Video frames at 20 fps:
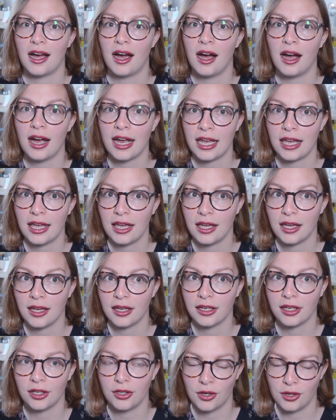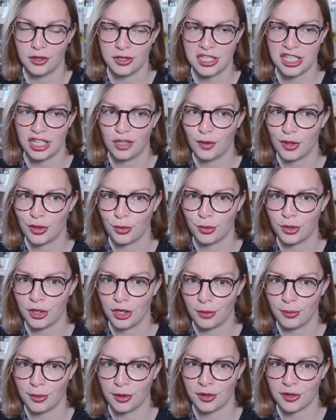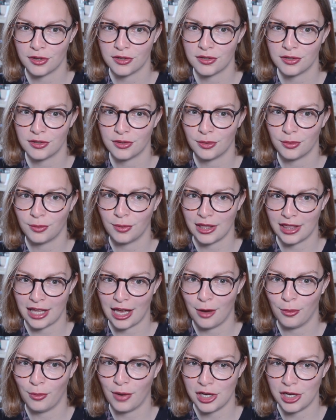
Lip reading: I cannot deal with audiobooks without,